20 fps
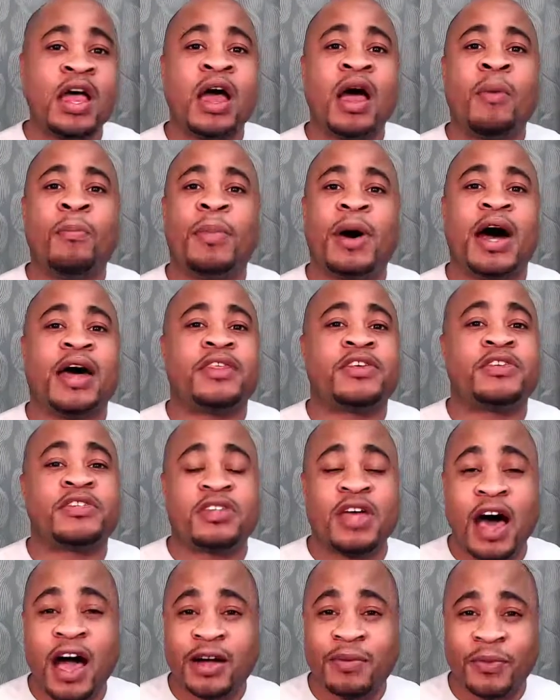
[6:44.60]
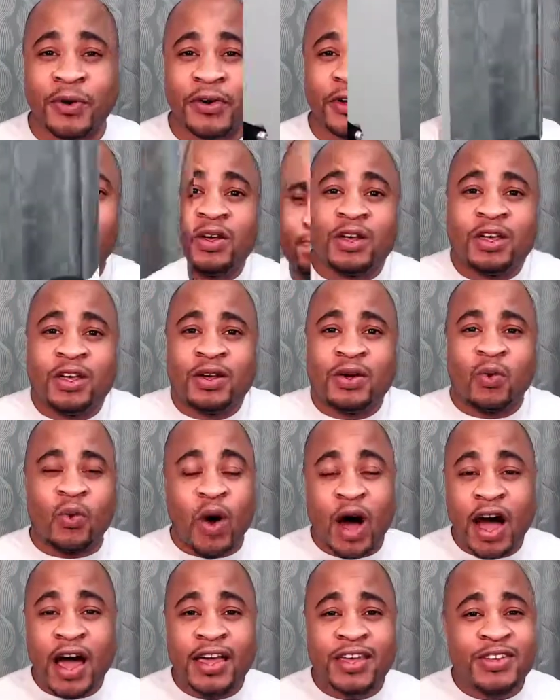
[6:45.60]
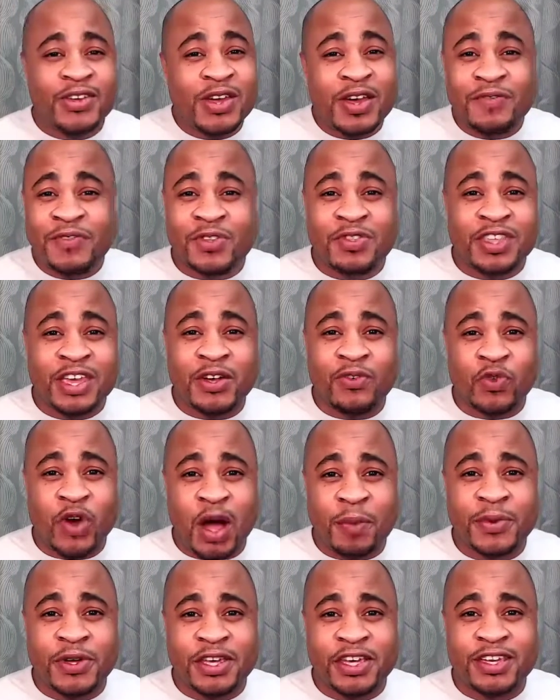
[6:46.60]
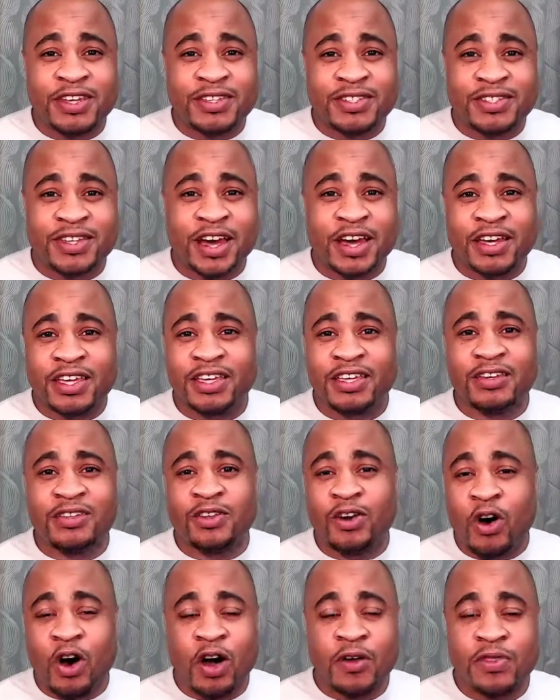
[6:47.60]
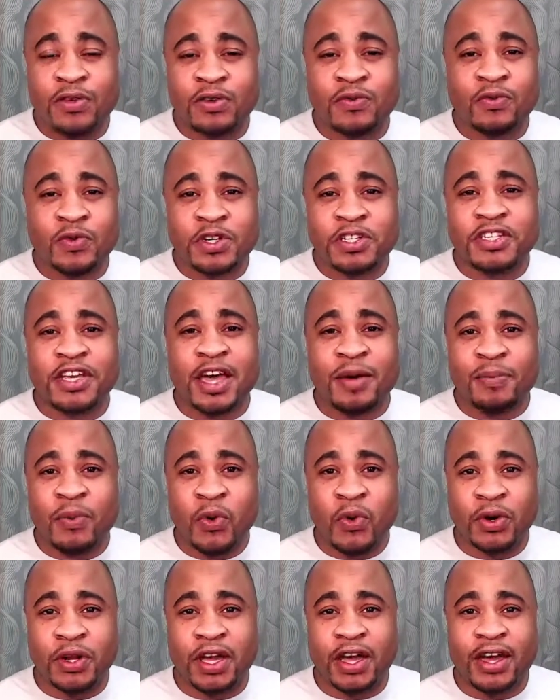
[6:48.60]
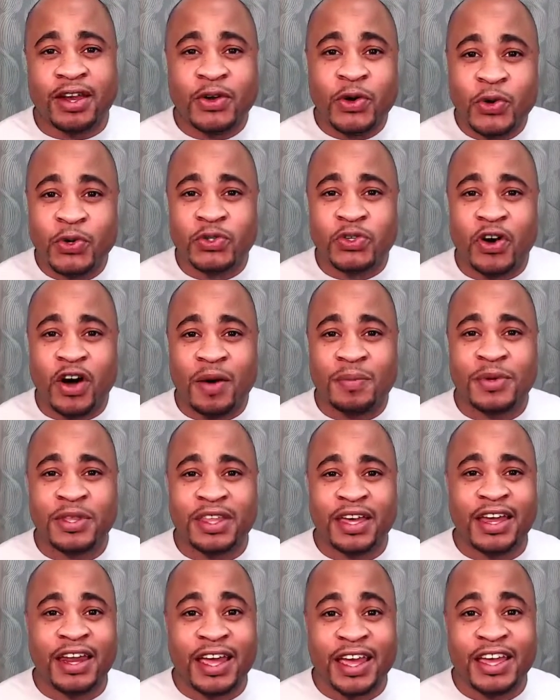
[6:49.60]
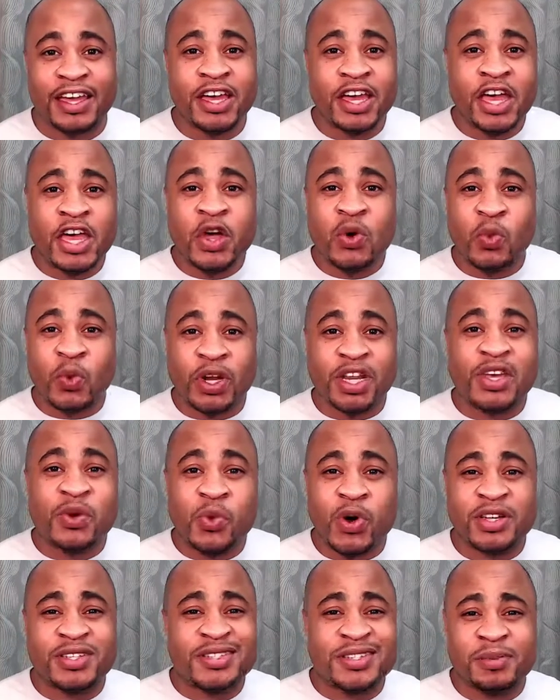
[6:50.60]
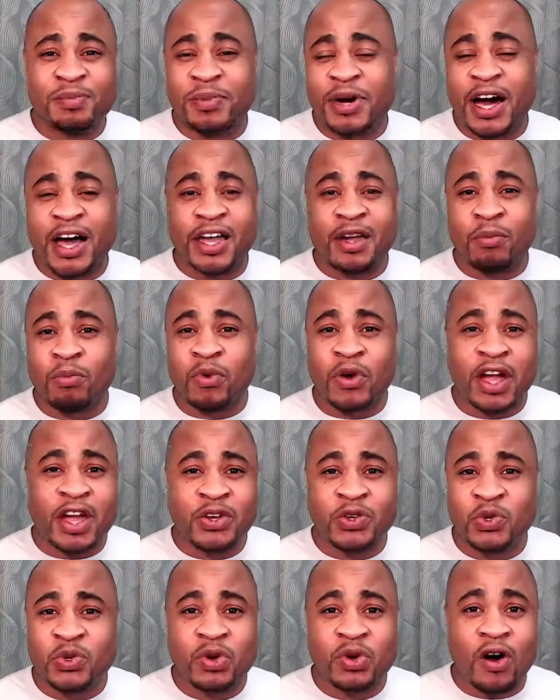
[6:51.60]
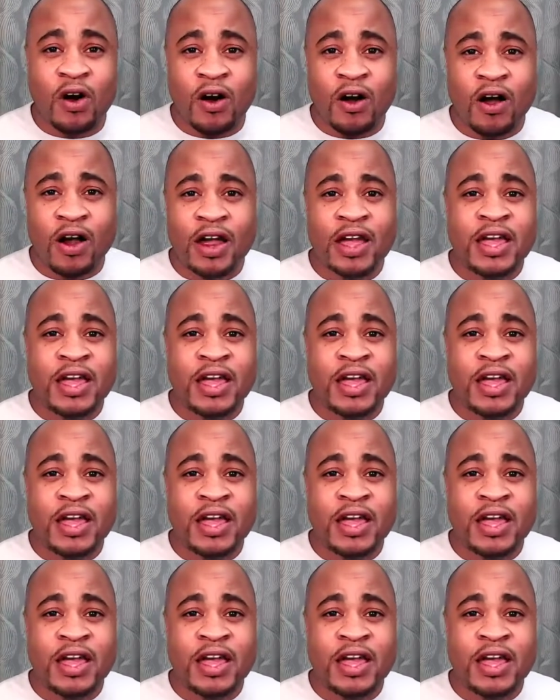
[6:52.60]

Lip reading: by the stock market. Why? You have to thank Robert Kiyosaki, the author of Rich Dad, Poor Dad, who taught me that, hey, when he wants to buy a brand new car,